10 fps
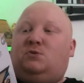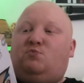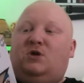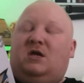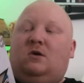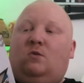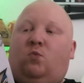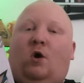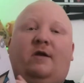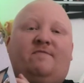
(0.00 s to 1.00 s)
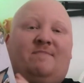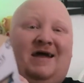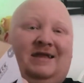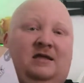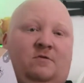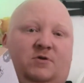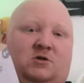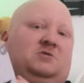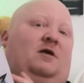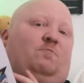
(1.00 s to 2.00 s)
to be one of many
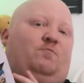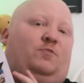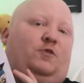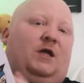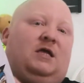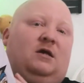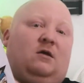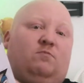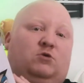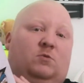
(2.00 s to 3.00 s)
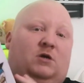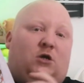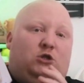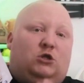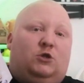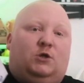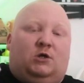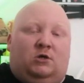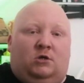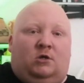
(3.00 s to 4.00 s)
because I'm thinking of doing
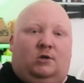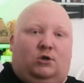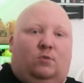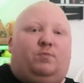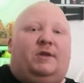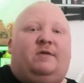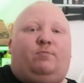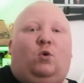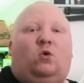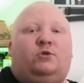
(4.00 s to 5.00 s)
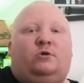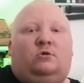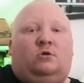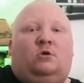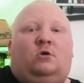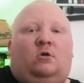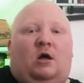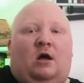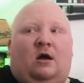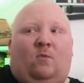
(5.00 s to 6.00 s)
another complete board
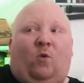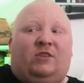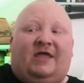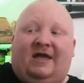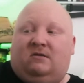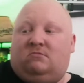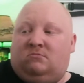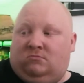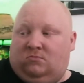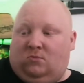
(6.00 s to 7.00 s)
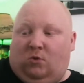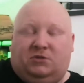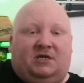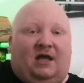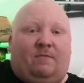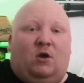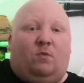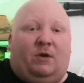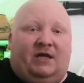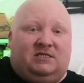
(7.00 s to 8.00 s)
one day once I get my
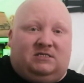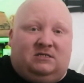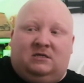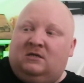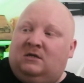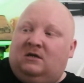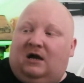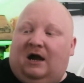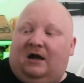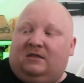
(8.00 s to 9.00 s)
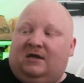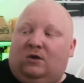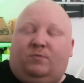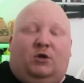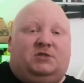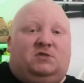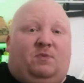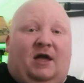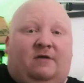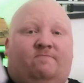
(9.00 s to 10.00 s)
own place, and it'll be on
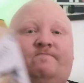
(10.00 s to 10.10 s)
display.